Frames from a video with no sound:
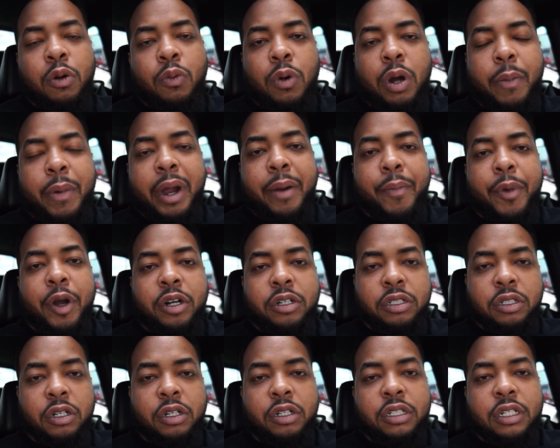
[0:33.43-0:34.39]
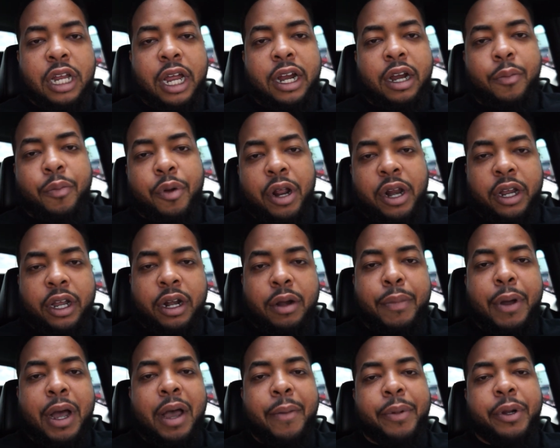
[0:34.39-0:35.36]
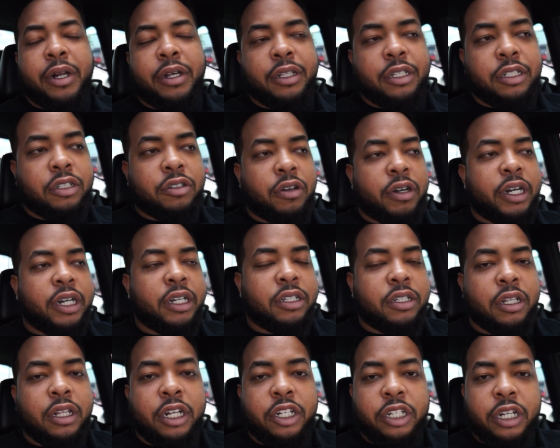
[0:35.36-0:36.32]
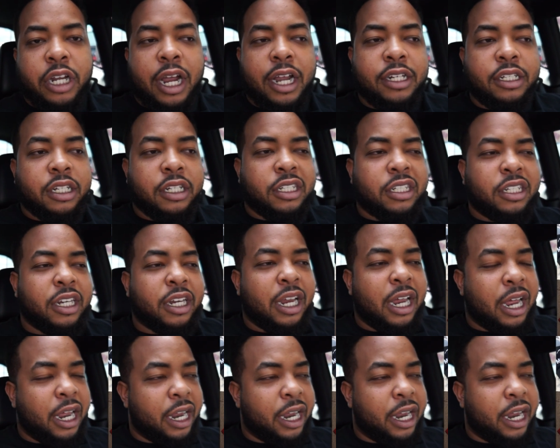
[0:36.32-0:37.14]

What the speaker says: what my merch looks like, I'm probably gonna pop it on the screen so that you guys can see.